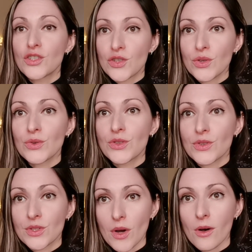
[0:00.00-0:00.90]
do to
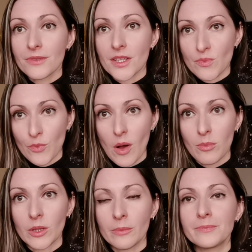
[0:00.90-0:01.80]
solve this
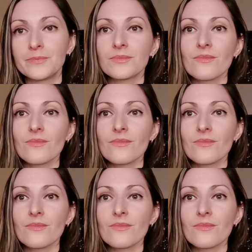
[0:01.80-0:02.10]
problem,